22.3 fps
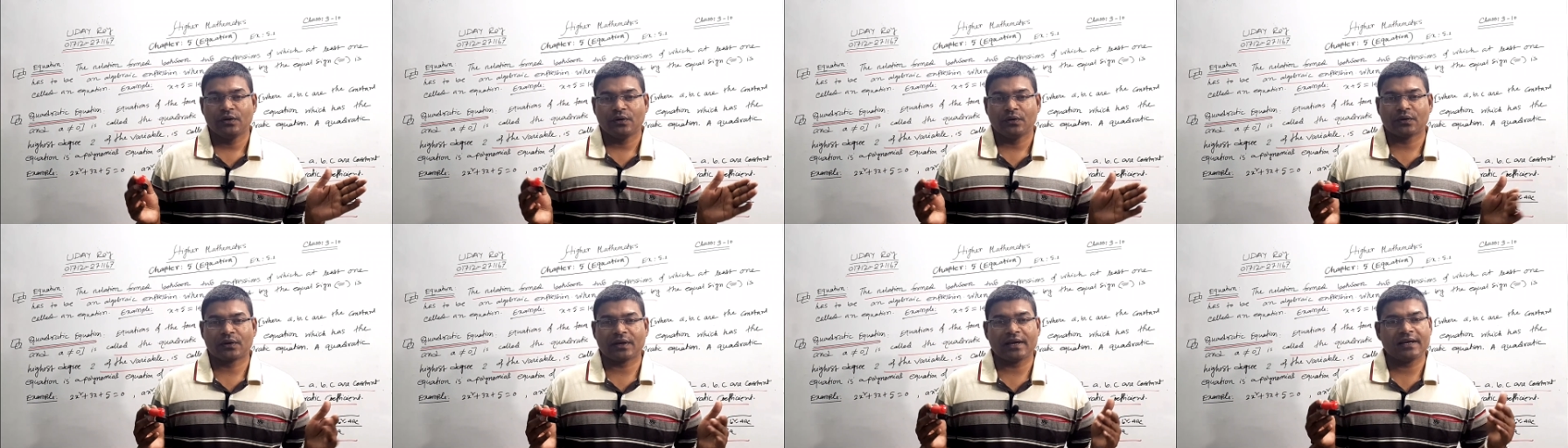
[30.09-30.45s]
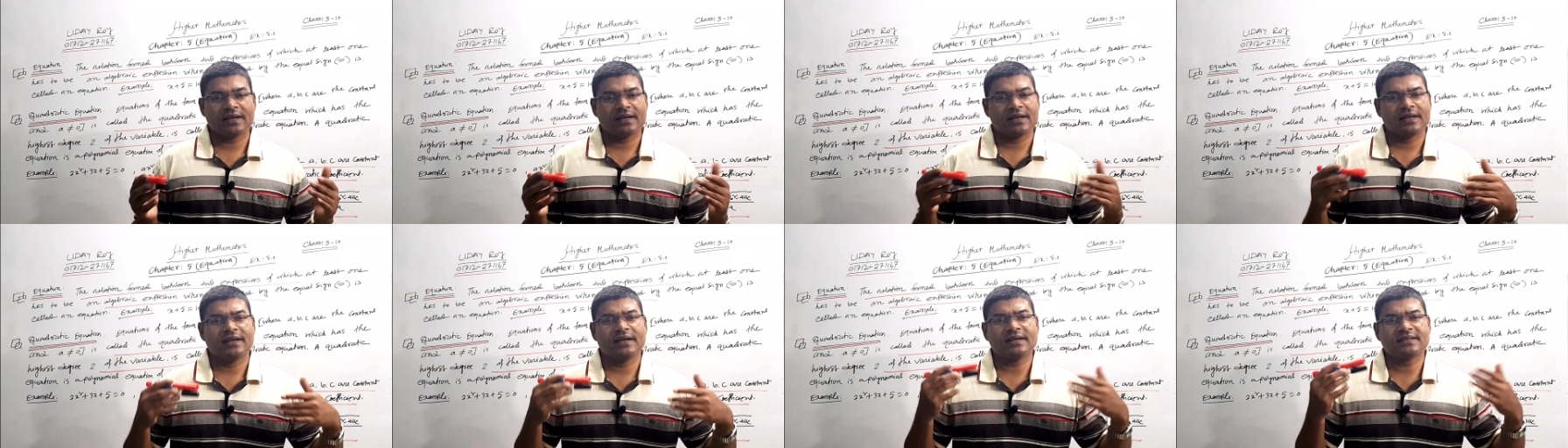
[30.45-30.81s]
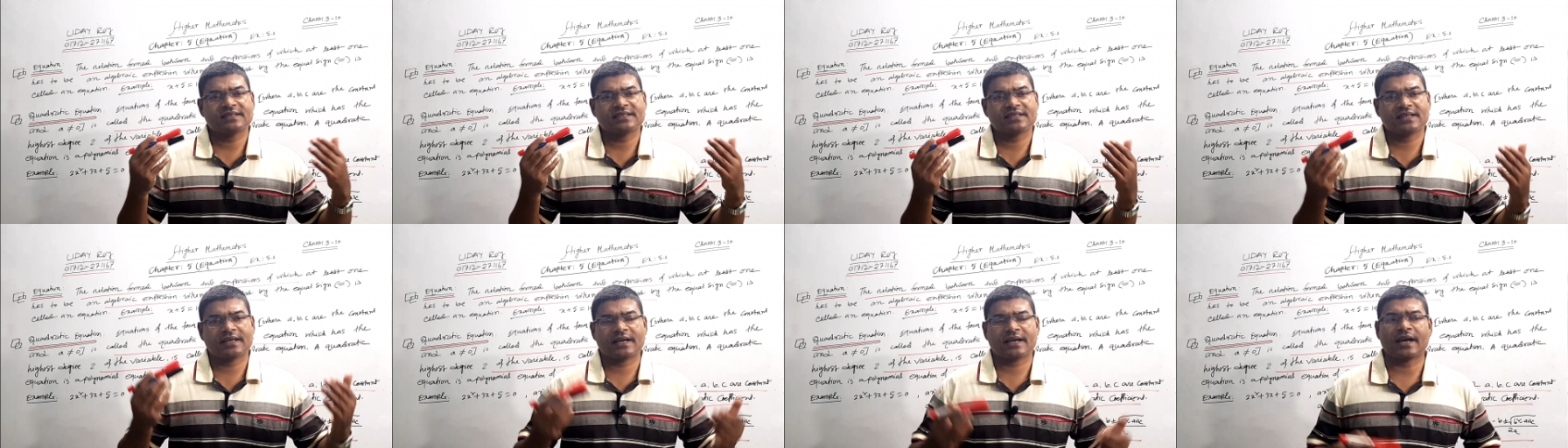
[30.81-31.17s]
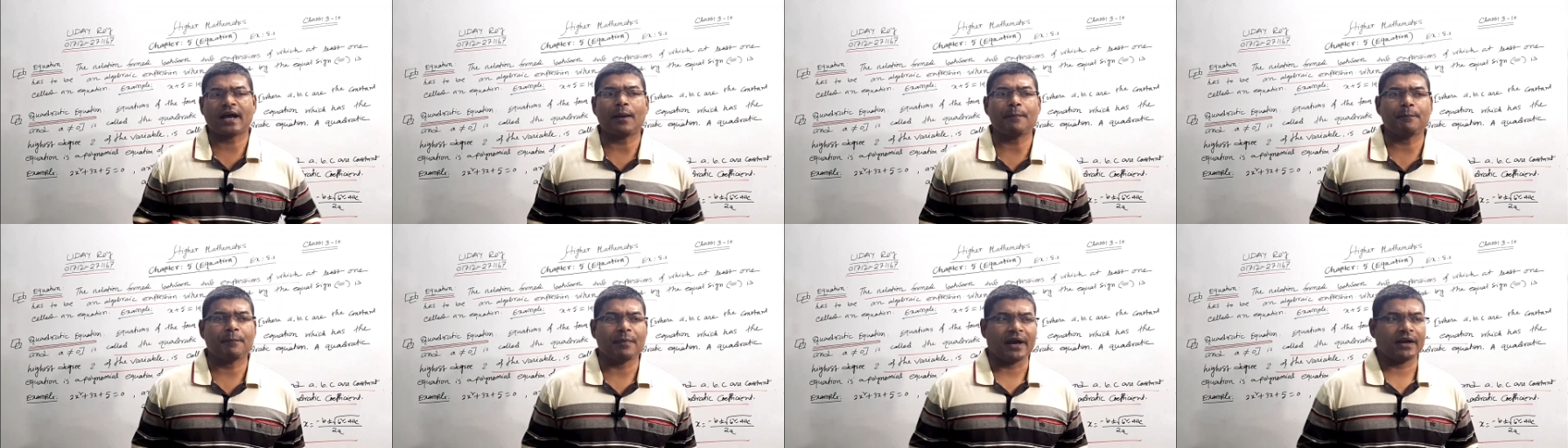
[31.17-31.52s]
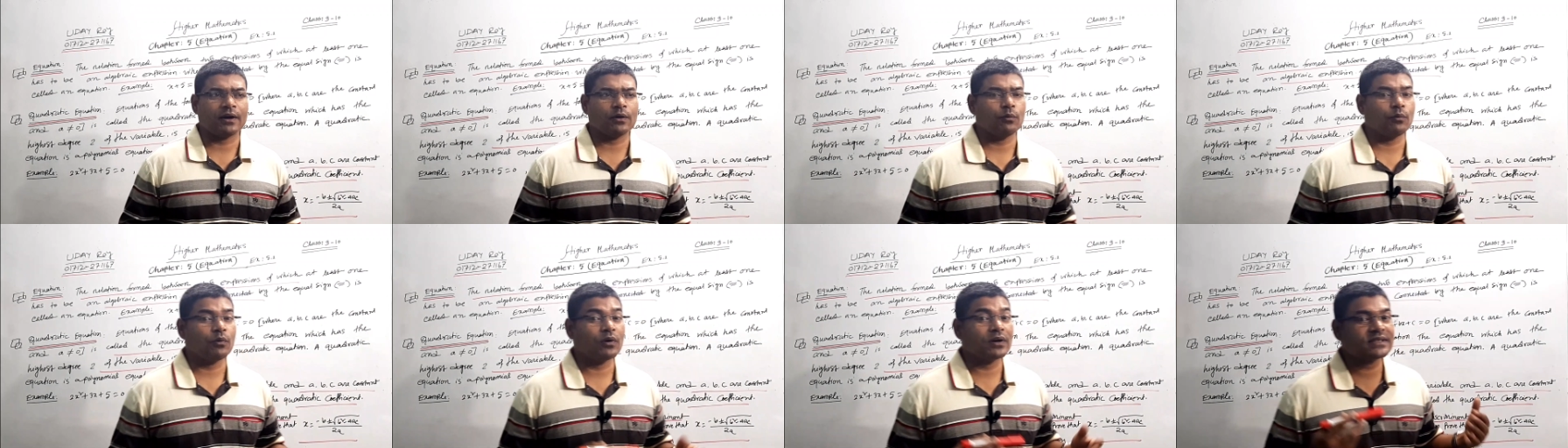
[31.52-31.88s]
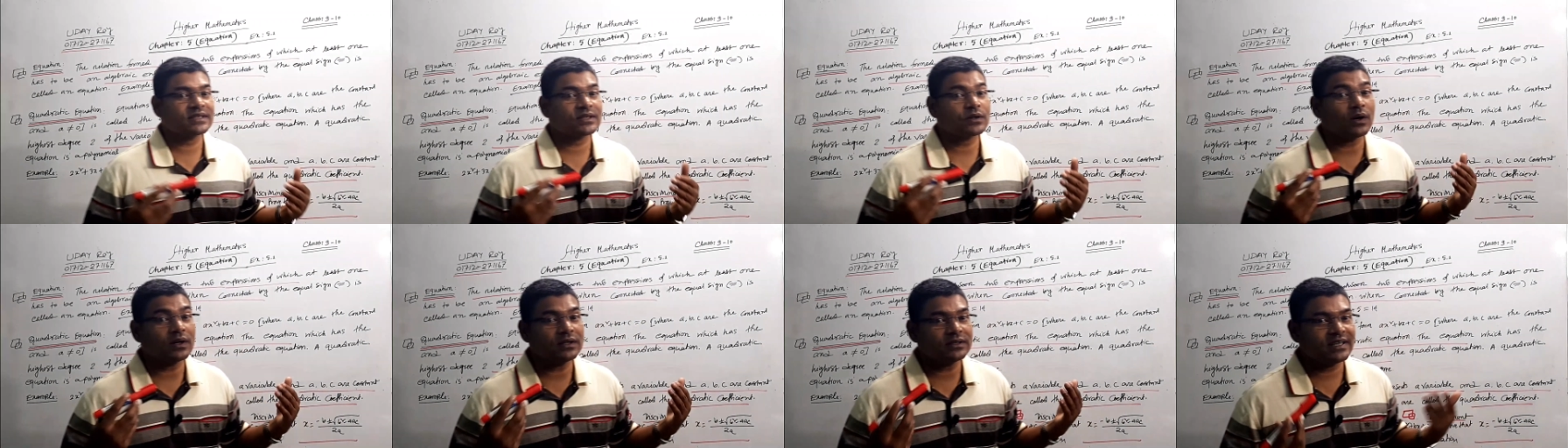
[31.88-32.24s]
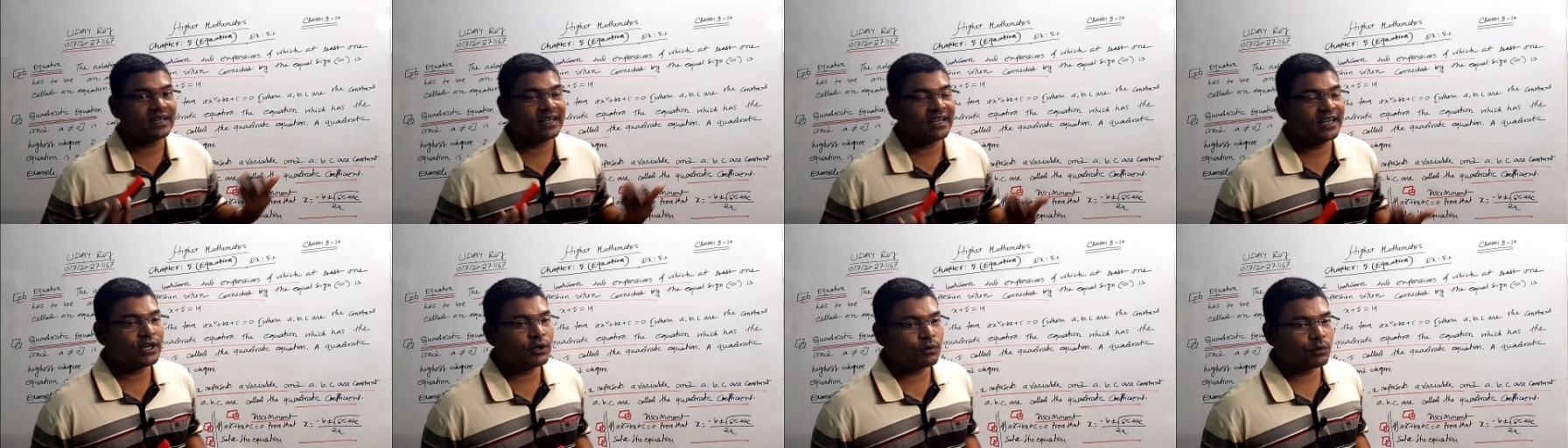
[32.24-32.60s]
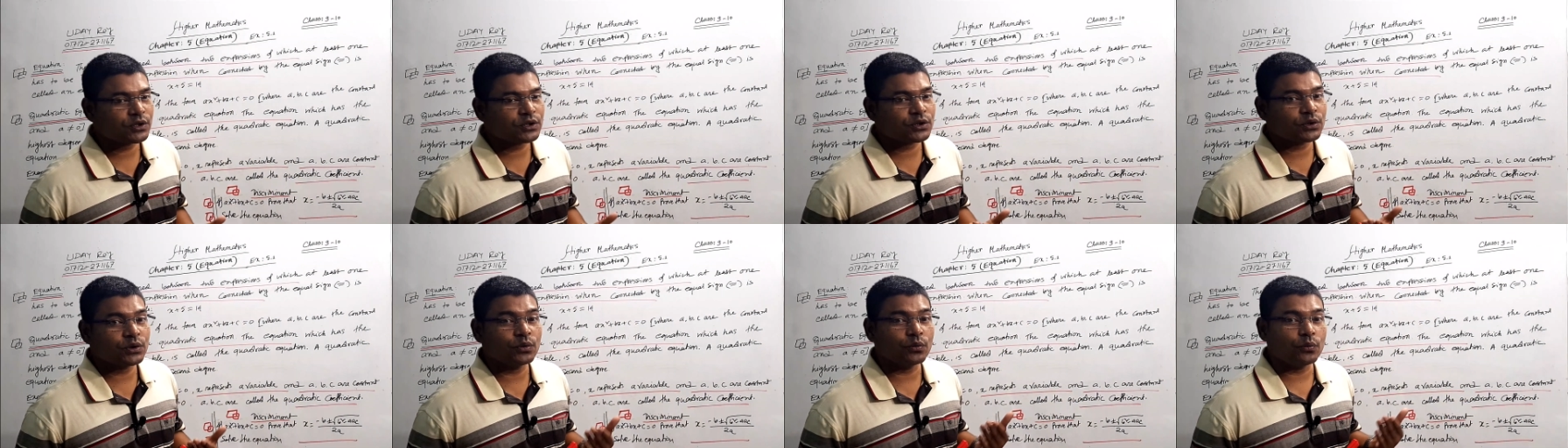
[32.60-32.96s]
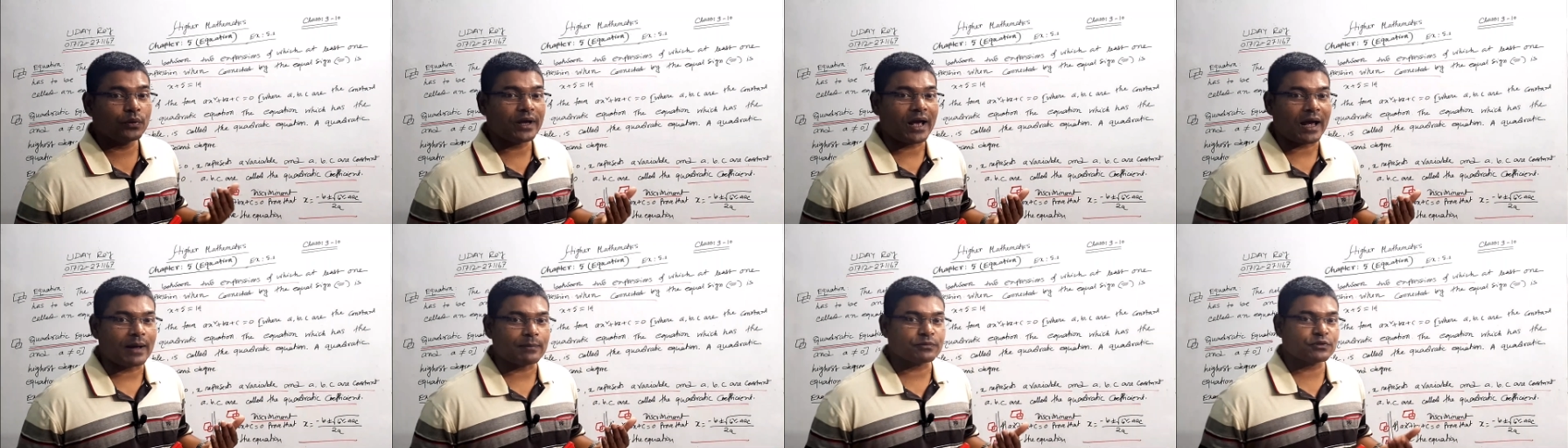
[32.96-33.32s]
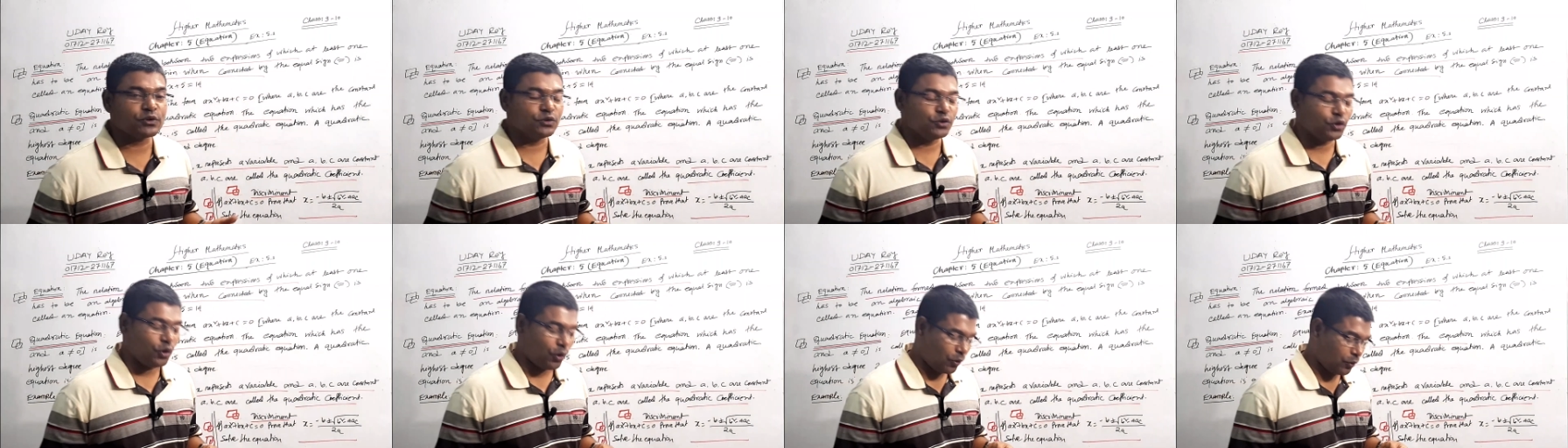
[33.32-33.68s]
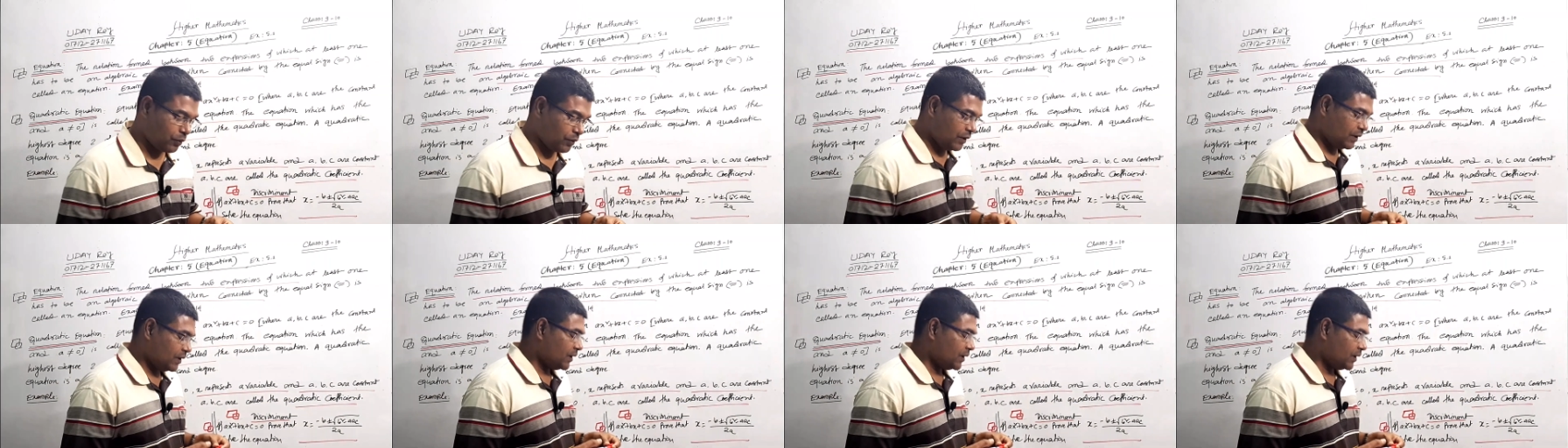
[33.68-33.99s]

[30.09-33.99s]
Okay, let's come back. What is called equation? We have to know